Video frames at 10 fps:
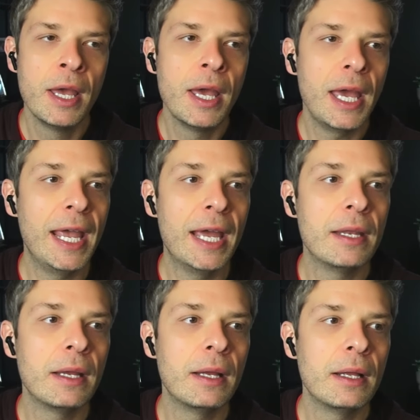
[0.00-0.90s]

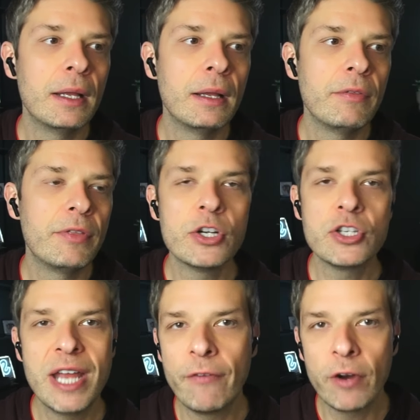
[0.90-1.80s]
And there's
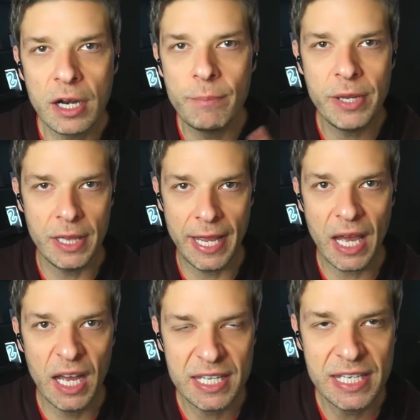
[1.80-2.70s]
never going to be like
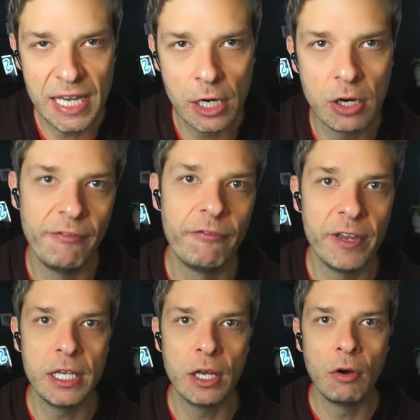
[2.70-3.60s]
a year of
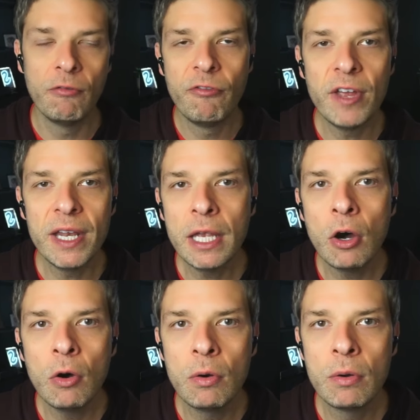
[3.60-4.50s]
video.
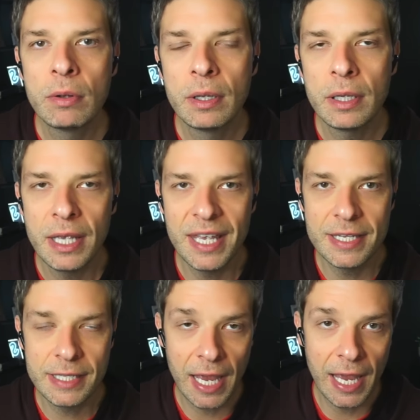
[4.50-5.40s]
Video
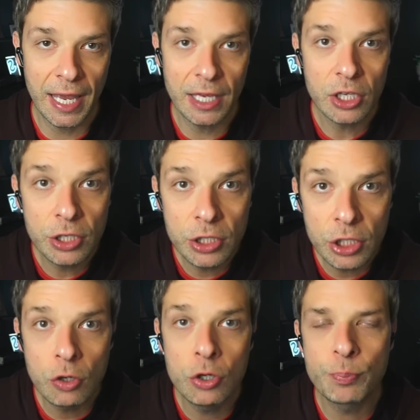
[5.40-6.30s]
is a
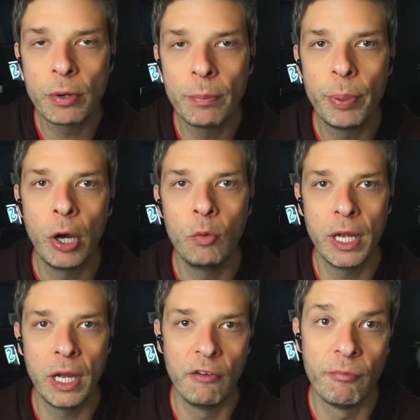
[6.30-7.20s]
huge
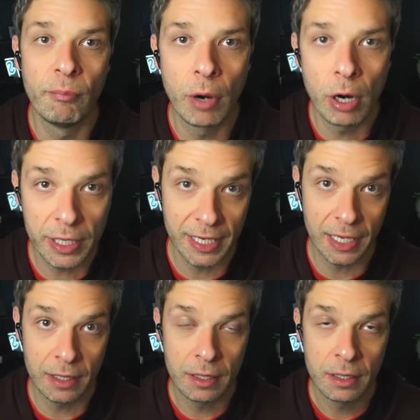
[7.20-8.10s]
proponent of
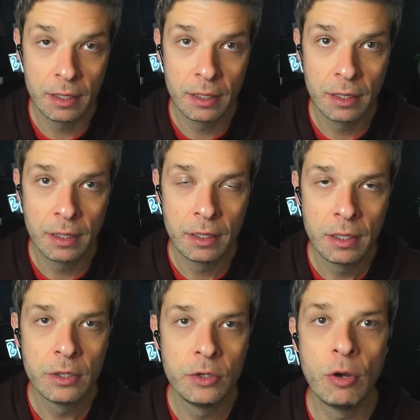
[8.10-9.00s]
marketing.
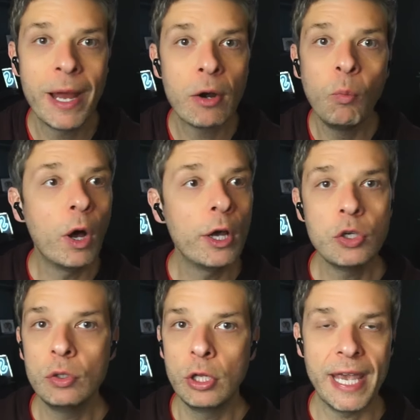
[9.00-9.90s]
No matter what
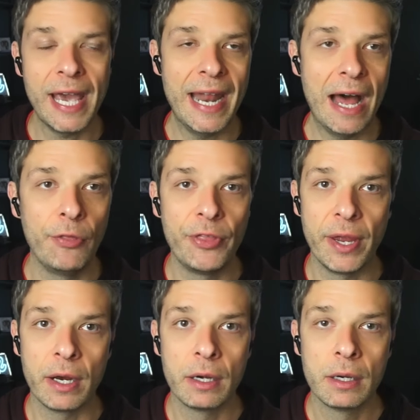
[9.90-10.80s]
you look at out
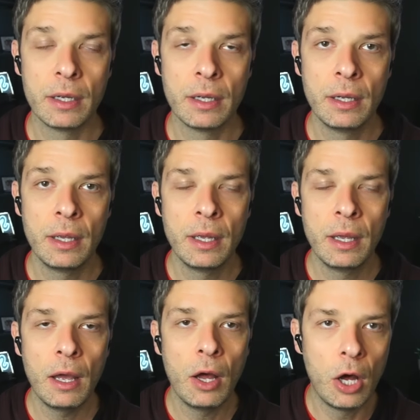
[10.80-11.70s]
there,
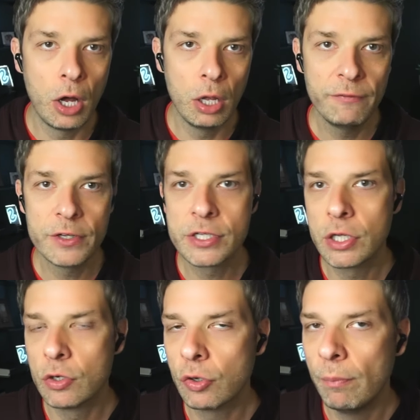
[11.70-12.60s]
all of the
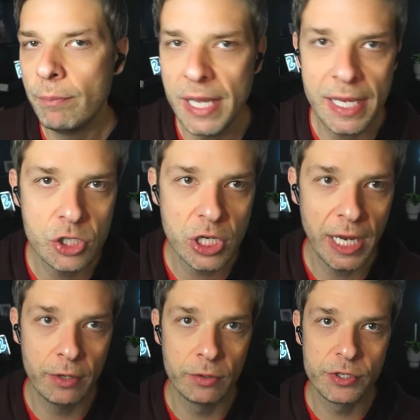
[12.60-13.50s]
social media
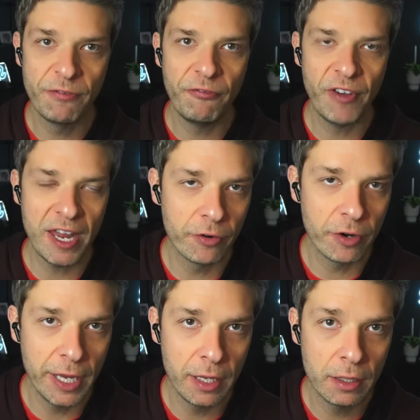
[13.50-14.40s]
channels favor it.